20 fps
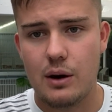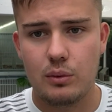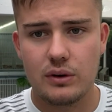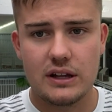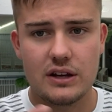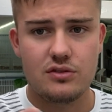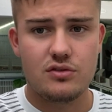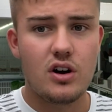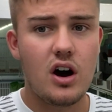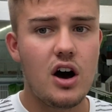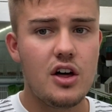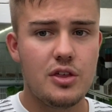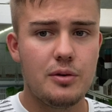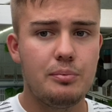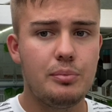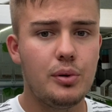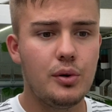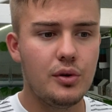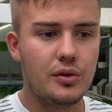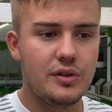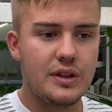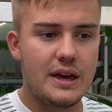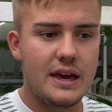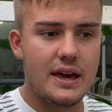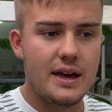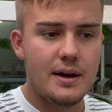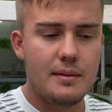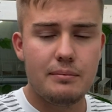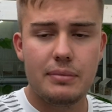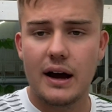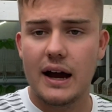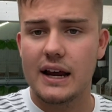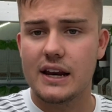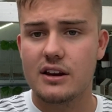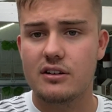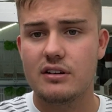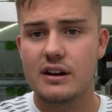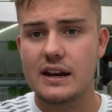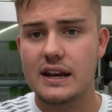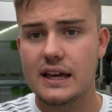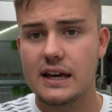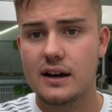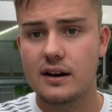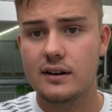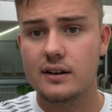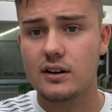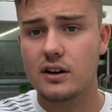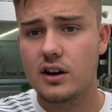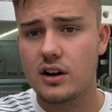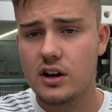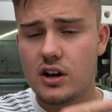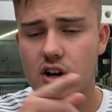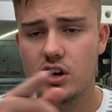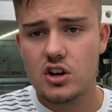Well, I'd rather put the pied greeny cock